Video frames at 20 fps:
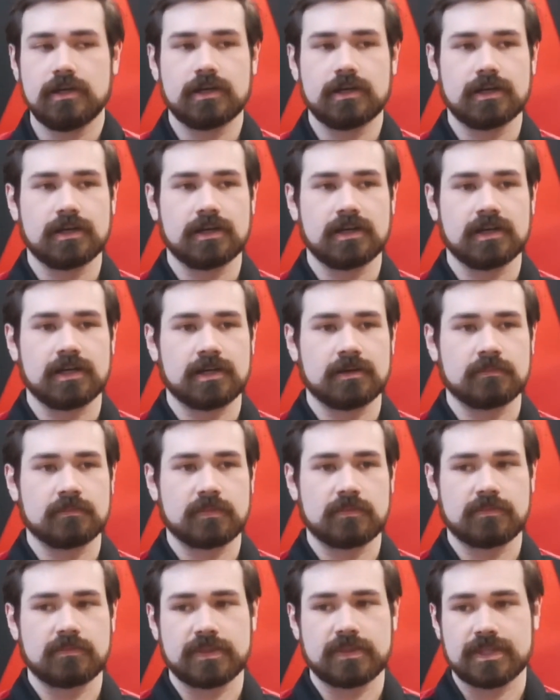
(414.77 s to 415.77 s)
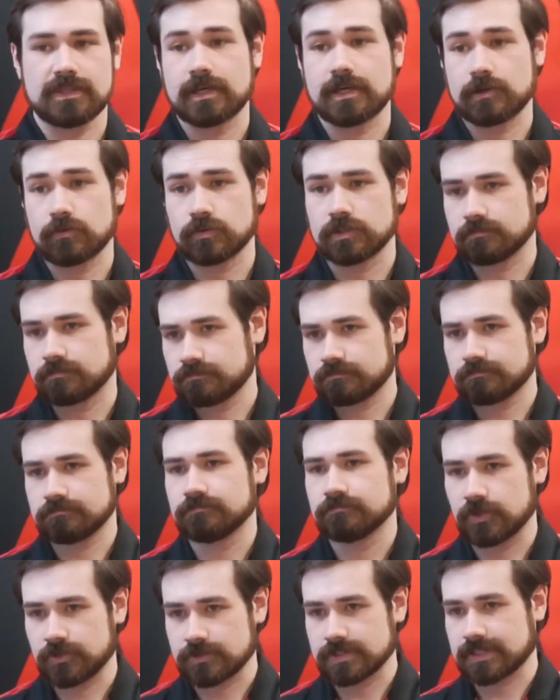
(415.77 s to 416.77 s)
then that would
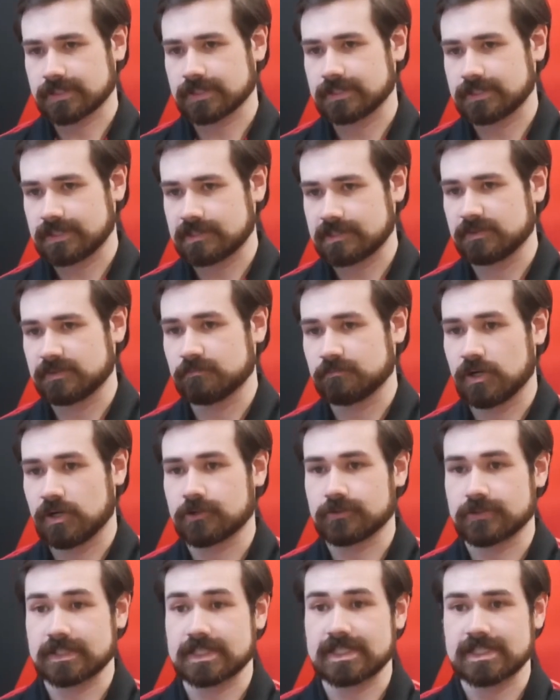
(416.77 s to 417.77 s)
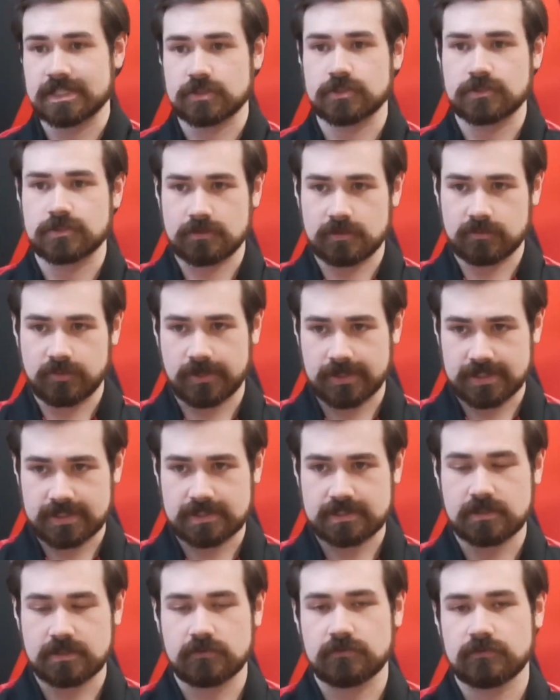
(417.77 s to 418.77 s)
most likely need to be bottled into the part
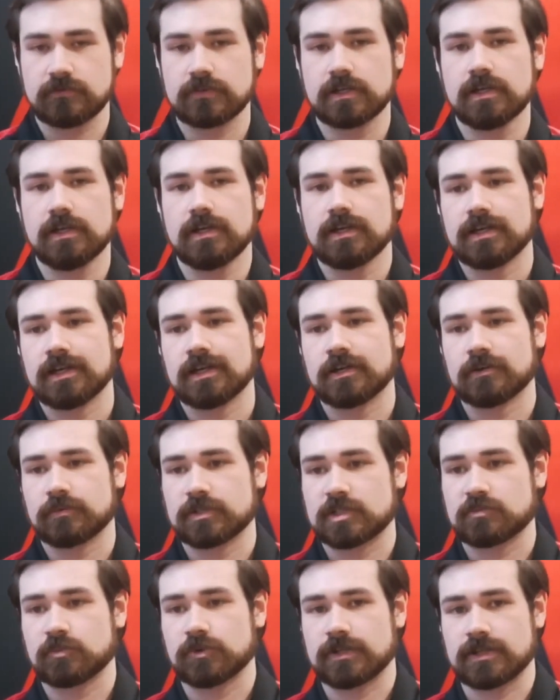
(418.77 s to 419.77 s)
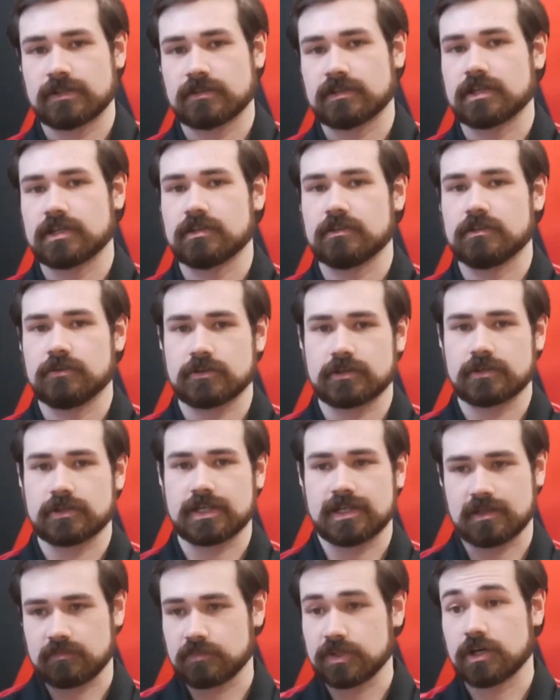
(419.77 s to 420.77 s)
itself, at which point then you're
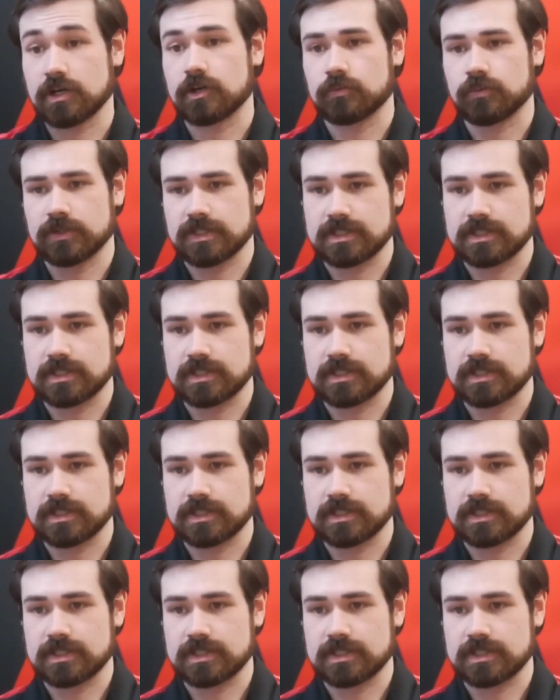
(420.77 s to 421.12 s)
getting beyond what the